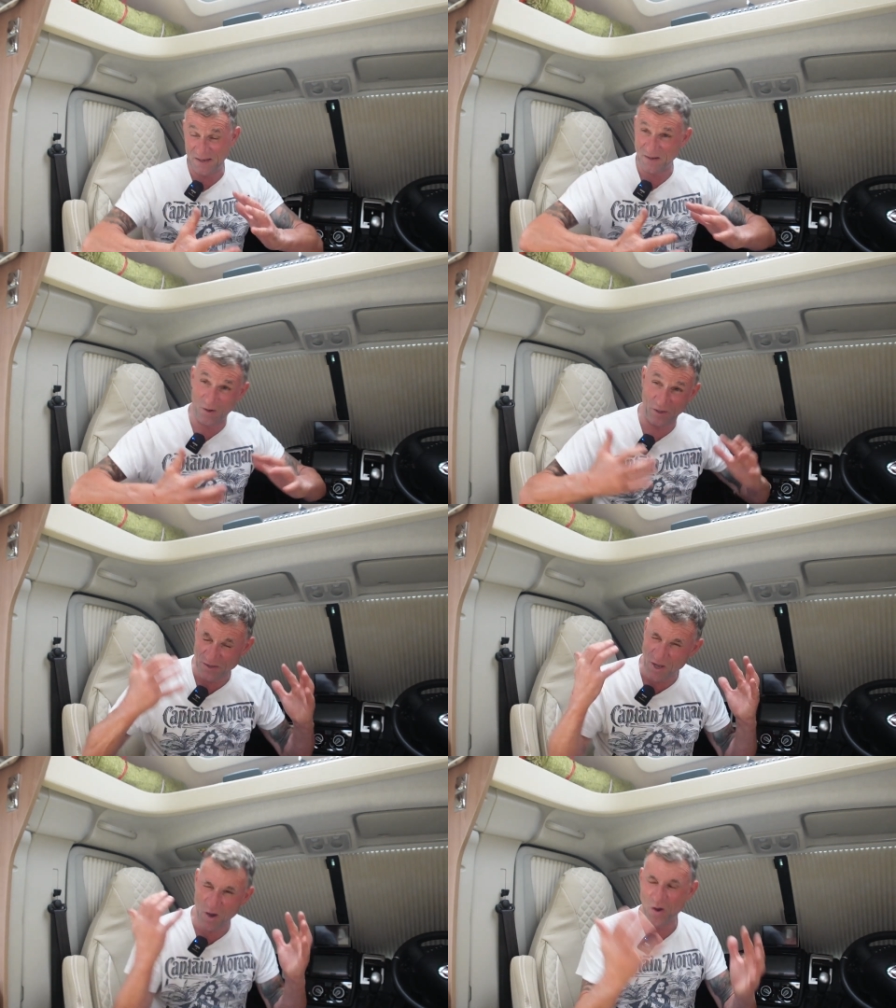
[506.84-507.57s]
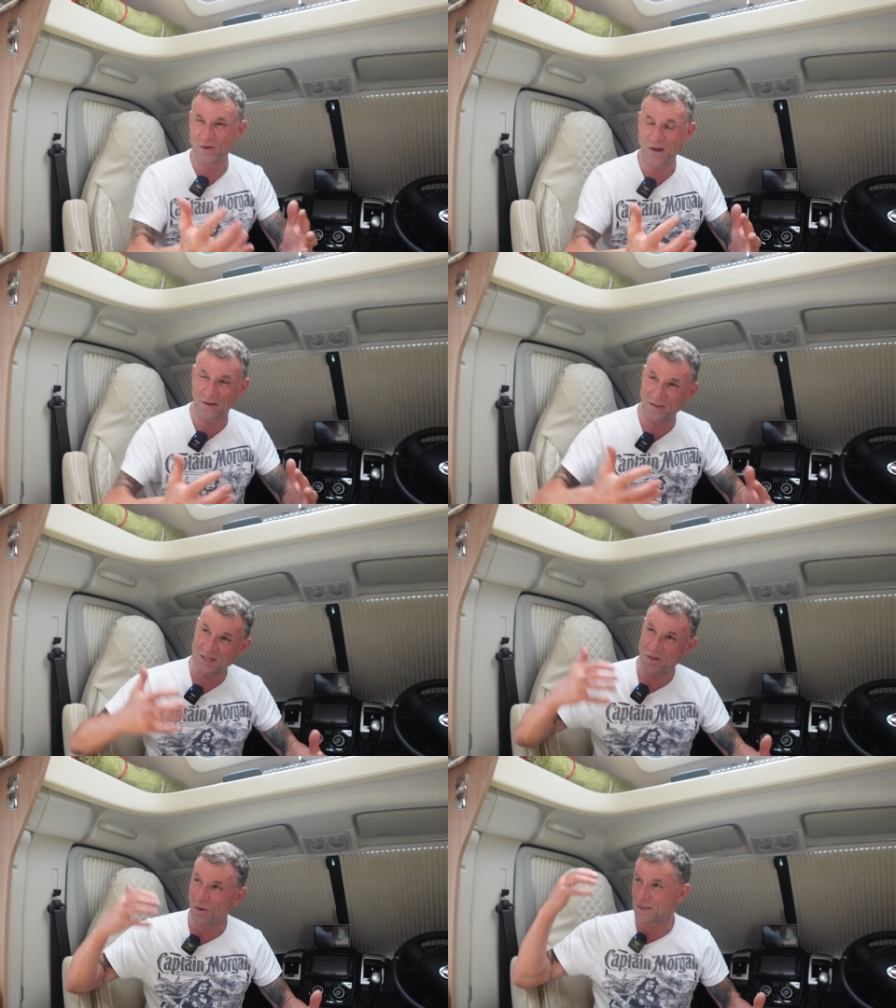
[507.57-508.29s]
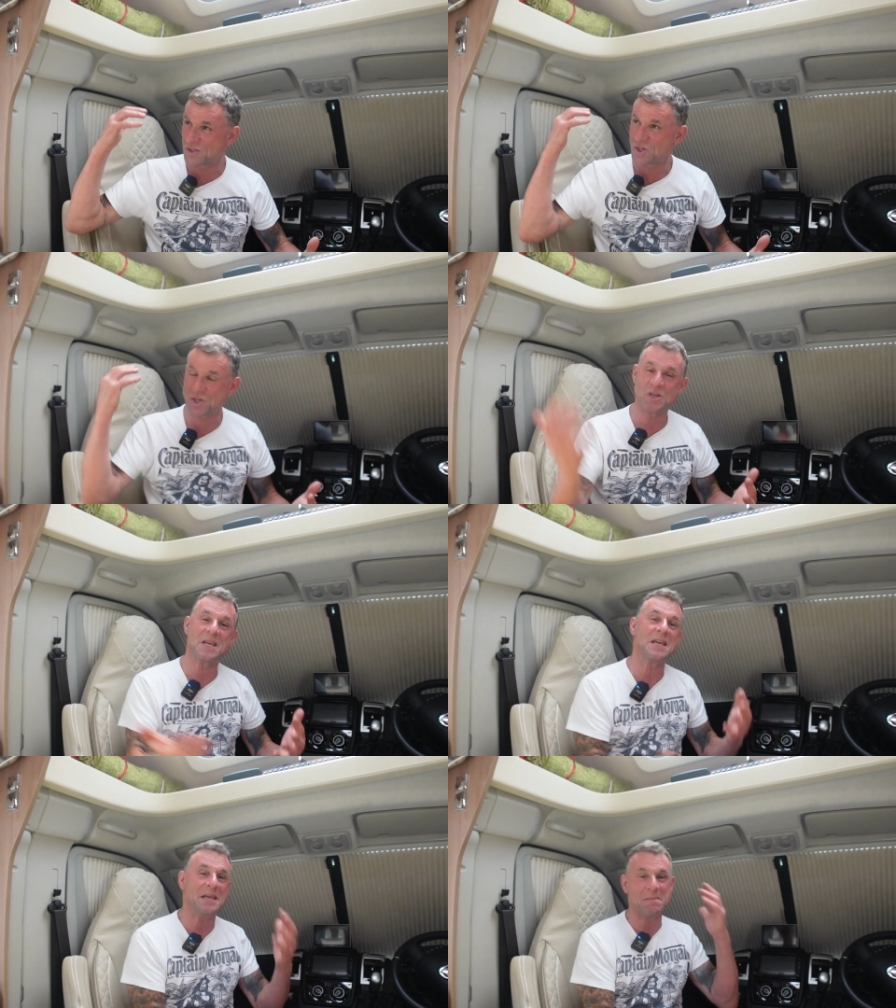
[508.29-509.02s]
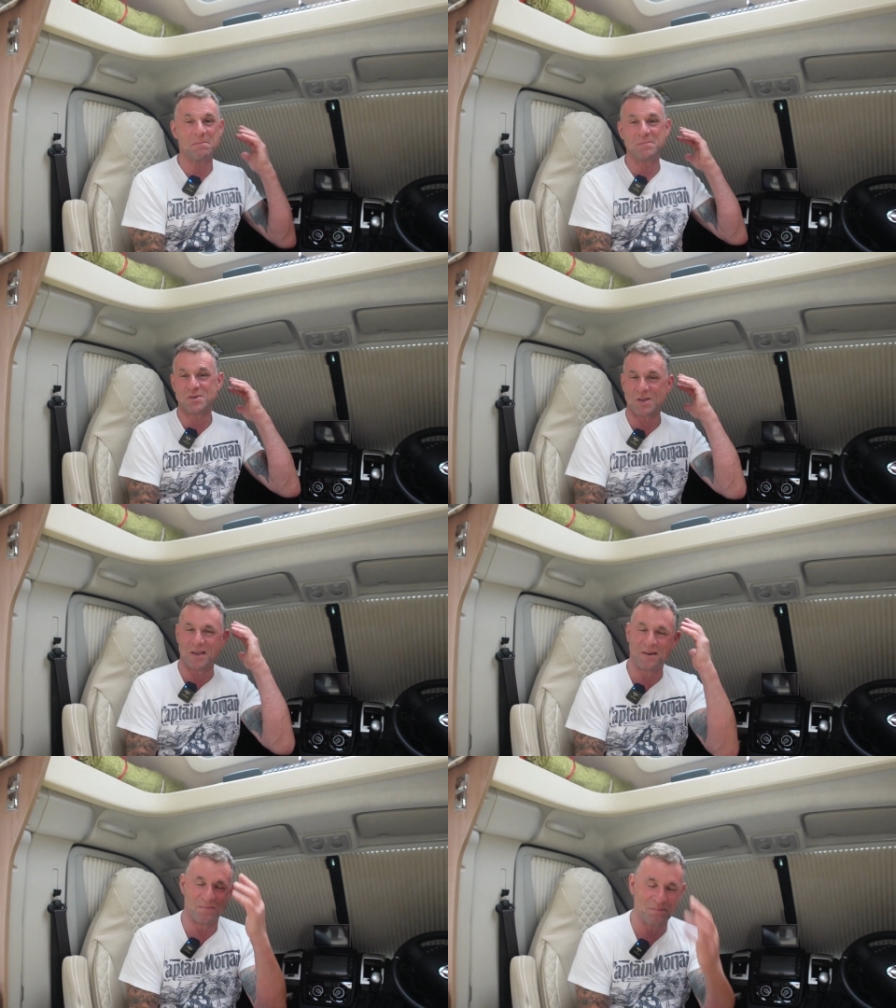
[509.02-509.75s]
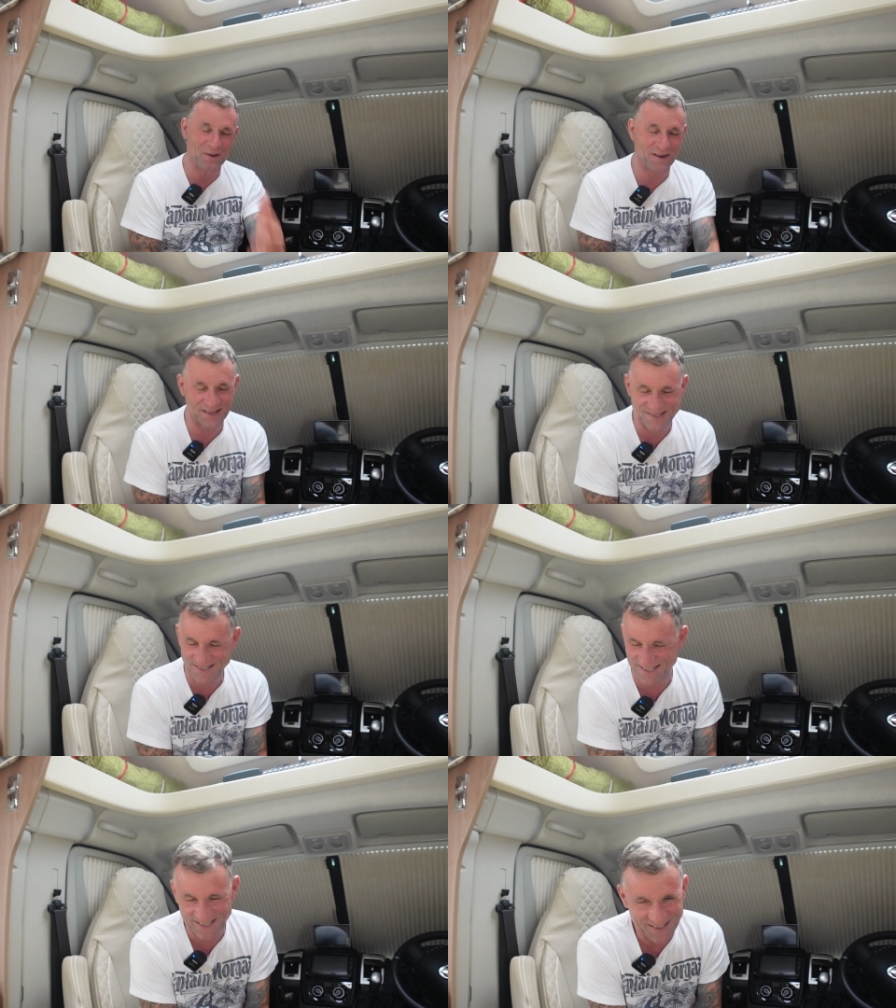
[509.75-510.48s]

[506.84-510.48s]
like none of these like seams and bloody.